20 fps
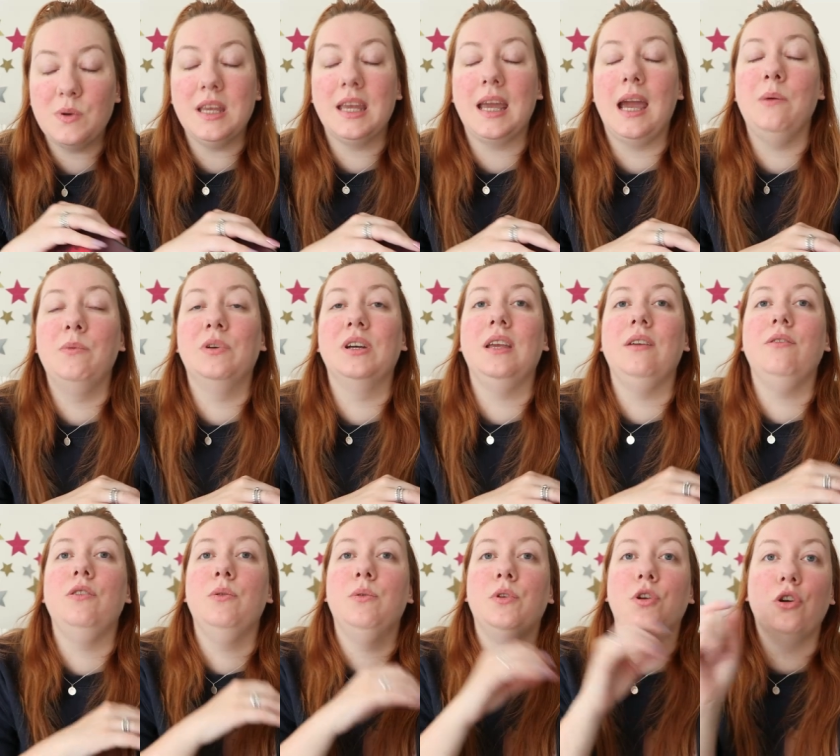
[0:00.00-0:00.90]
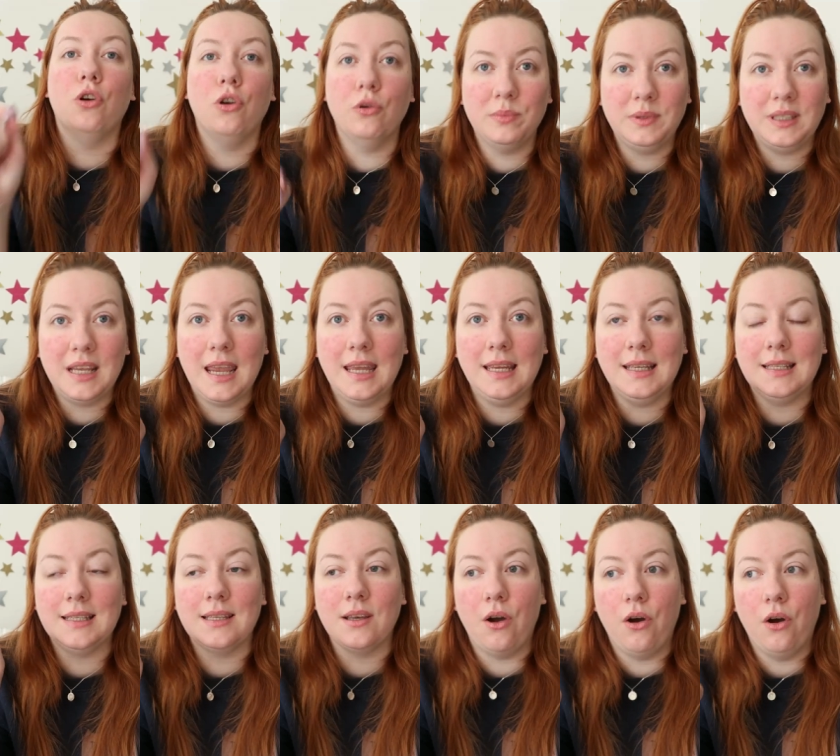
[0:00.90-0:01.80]
week I will give you an
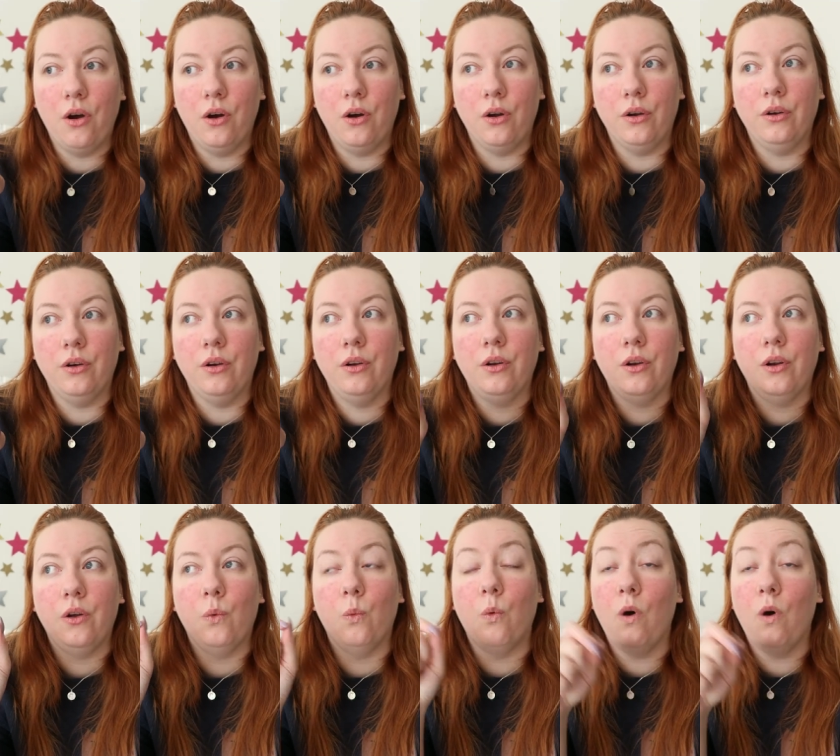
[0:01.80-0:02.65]
update on